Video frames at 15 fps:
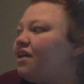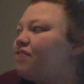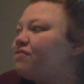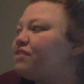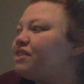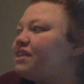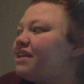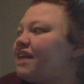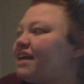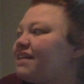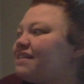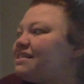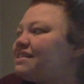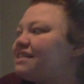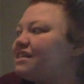For the
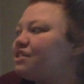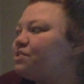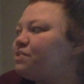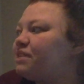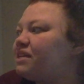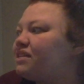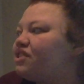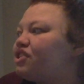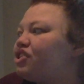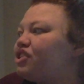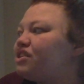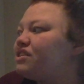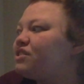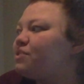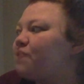next 6 weeks,
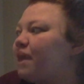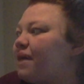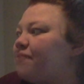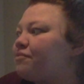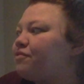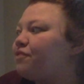she swam